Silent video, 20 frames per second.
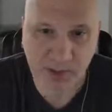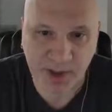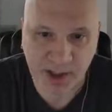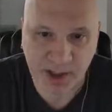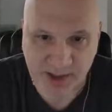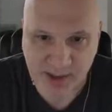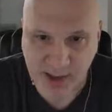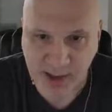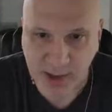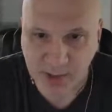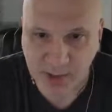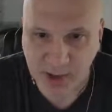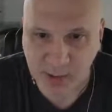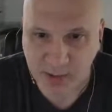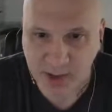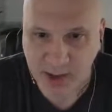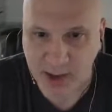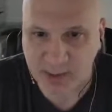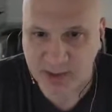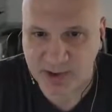because the company
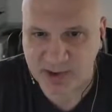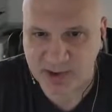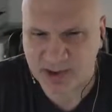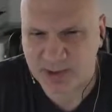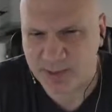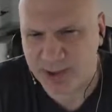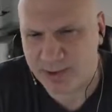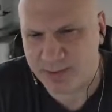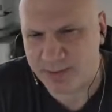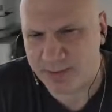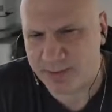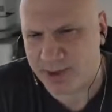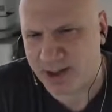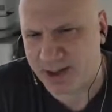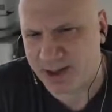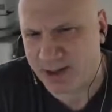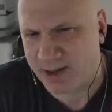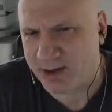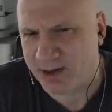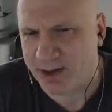went out of business. But you were
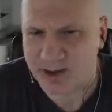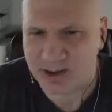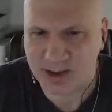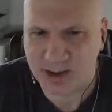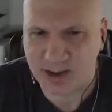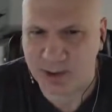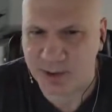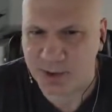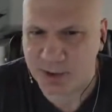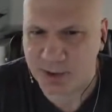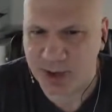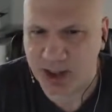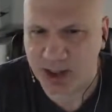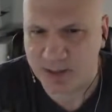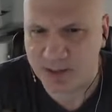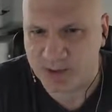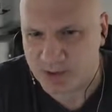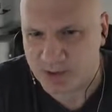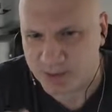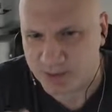like, all right, so the company went
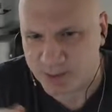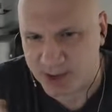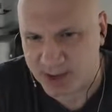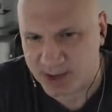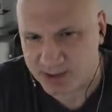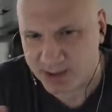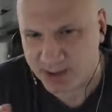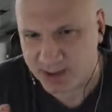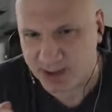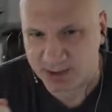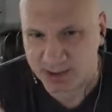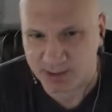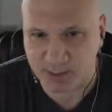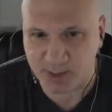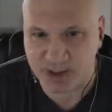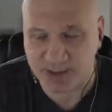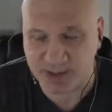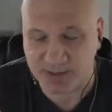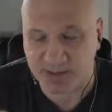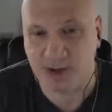out of business, but I still got this
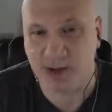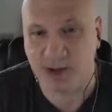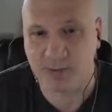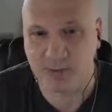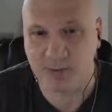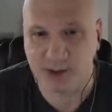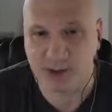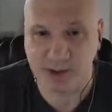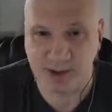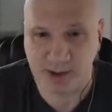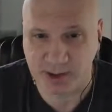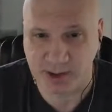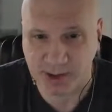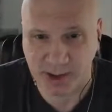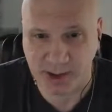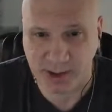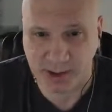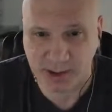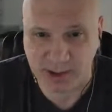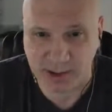piece of hardware. It should,
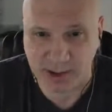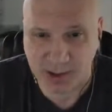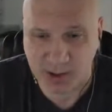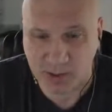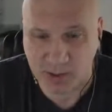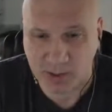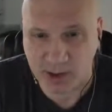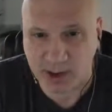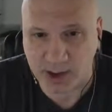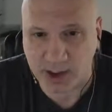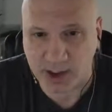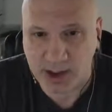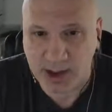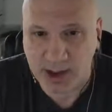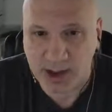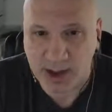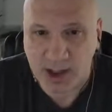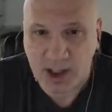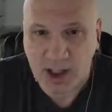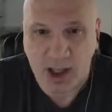continue working.
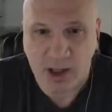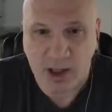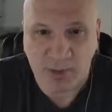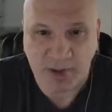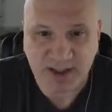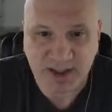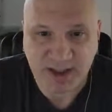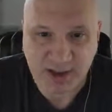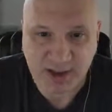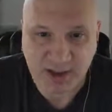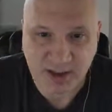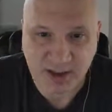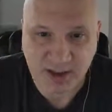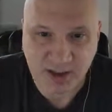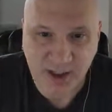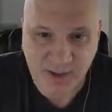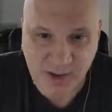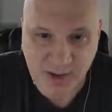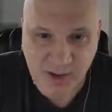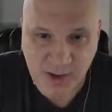But they shut
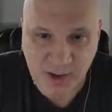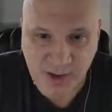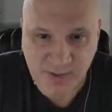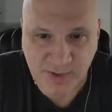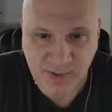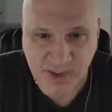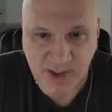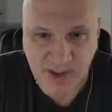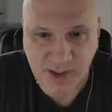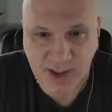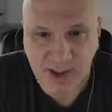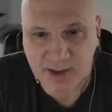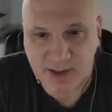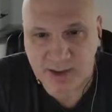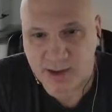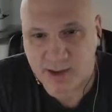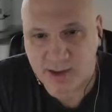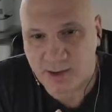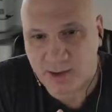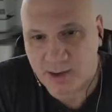down the server,
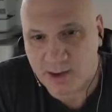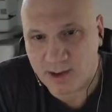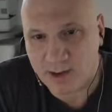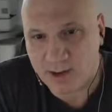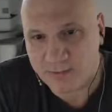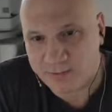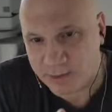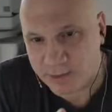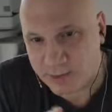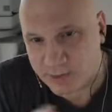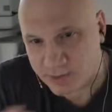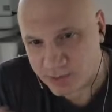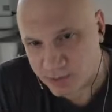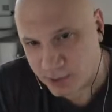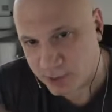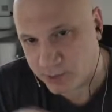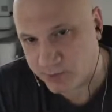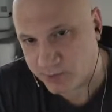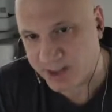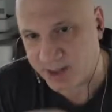and the card
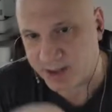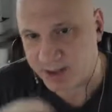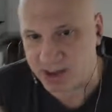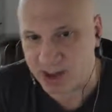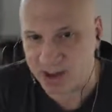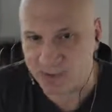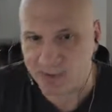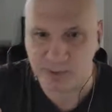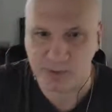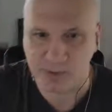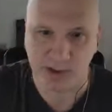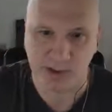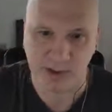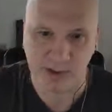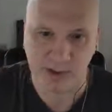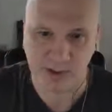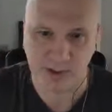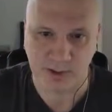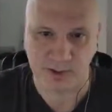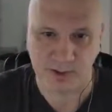phones home anytime you want
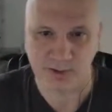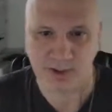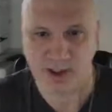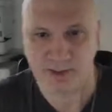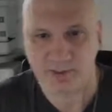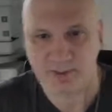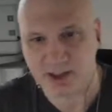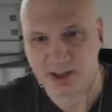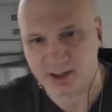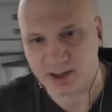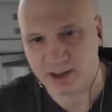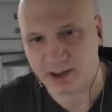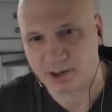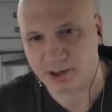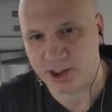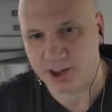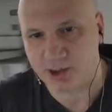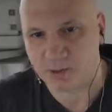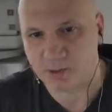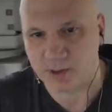to do an update, like
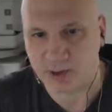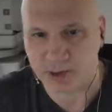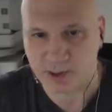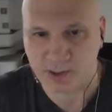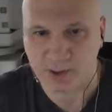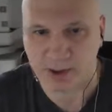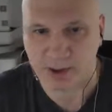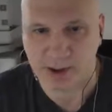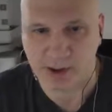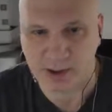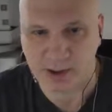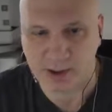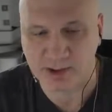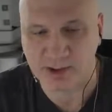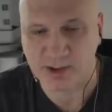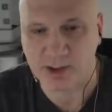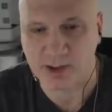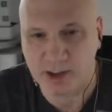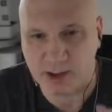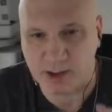change one of the credit
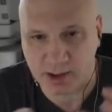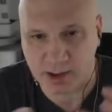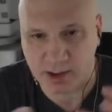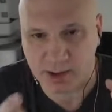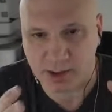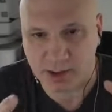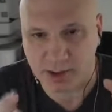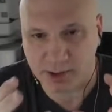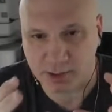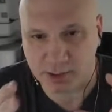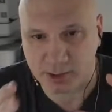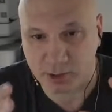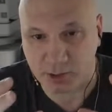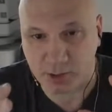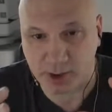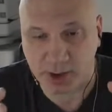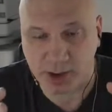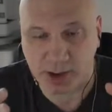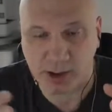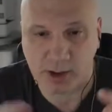cards on your
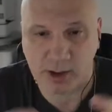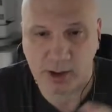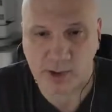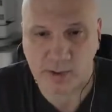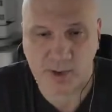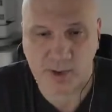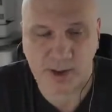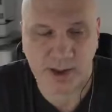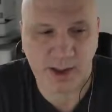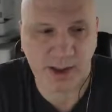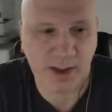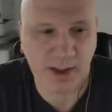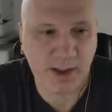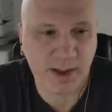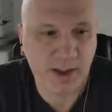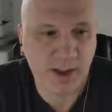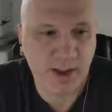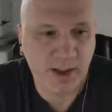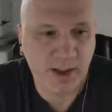coin card or whatnot.